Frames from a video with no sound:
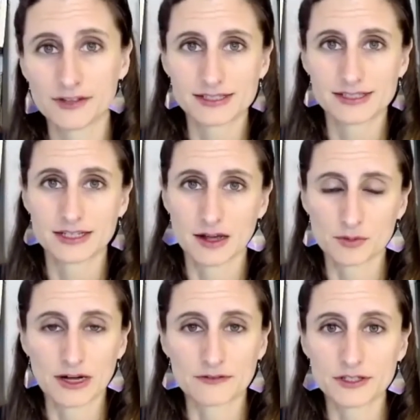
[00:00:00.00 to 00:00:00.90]
as a
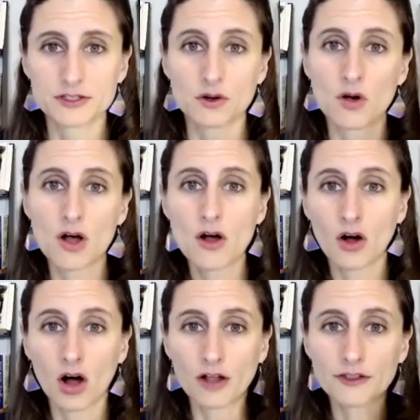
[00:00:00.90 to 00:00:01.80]
nonprofit. So
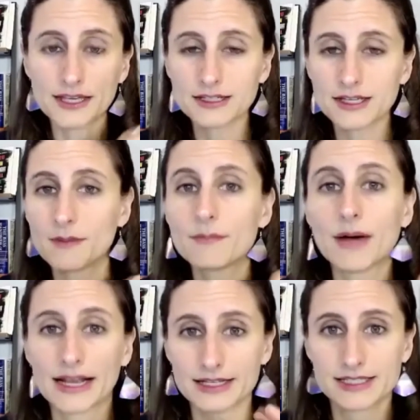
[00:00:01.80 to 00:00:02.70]
all the income
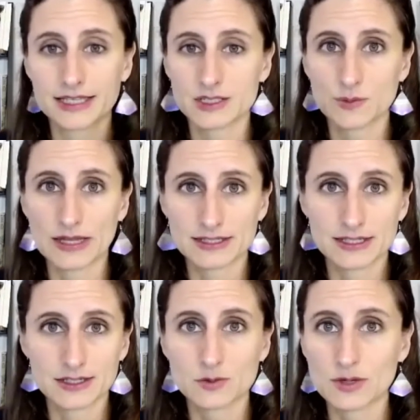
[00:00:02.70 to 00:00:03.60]
minus the
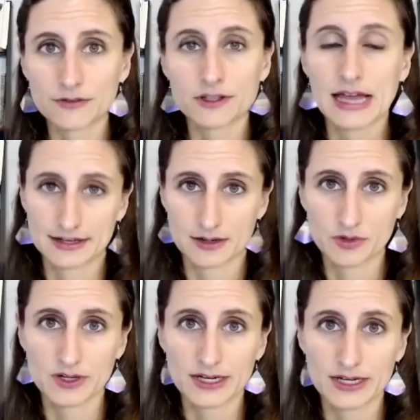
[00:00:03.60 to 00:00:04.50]
expenses, whatever that
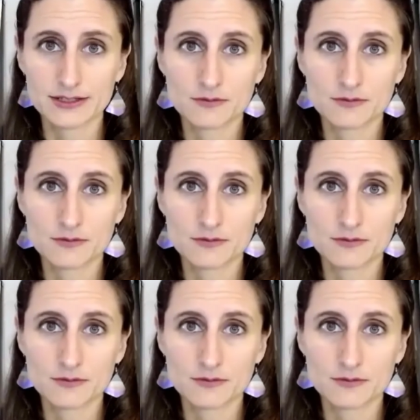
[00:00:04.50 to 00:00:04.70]
number is,